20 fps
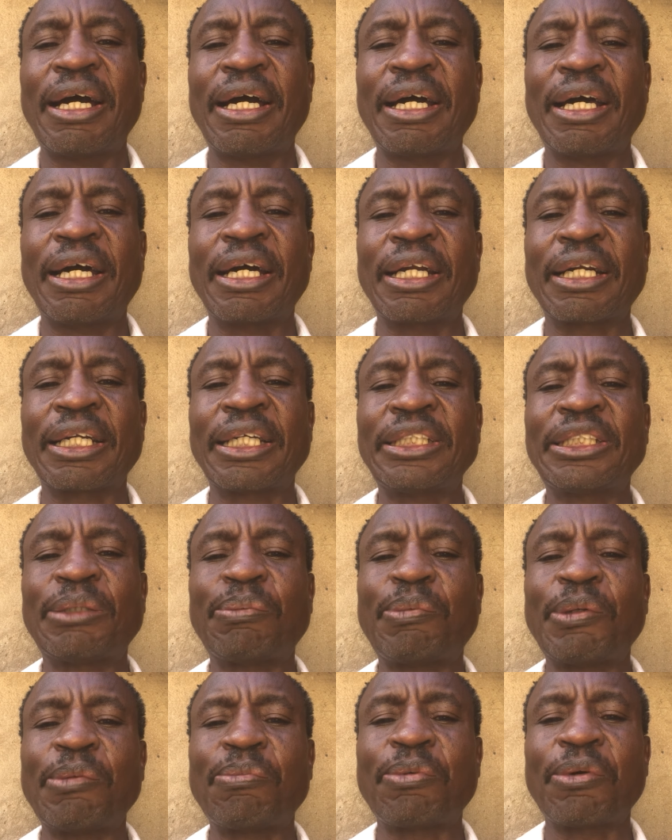uh,
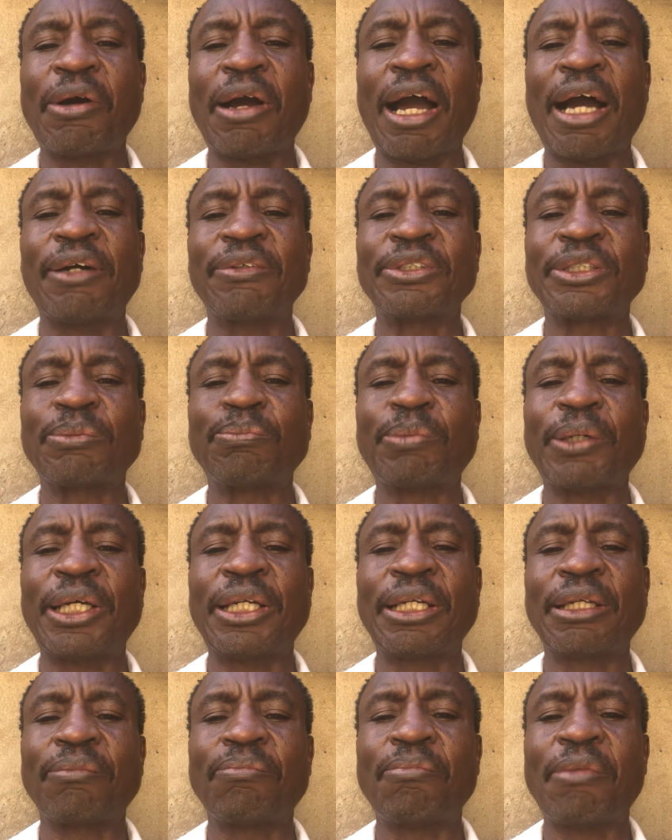rich people have
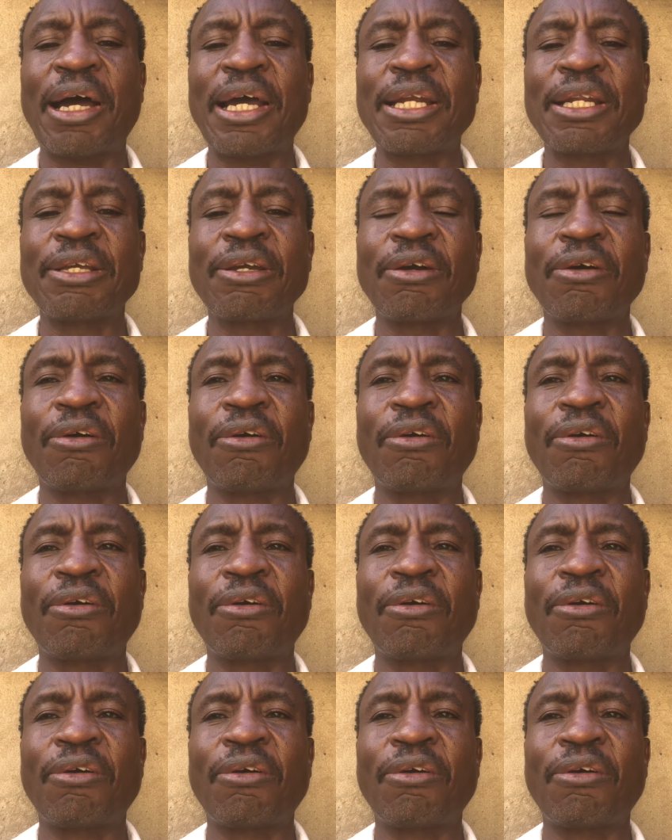spent money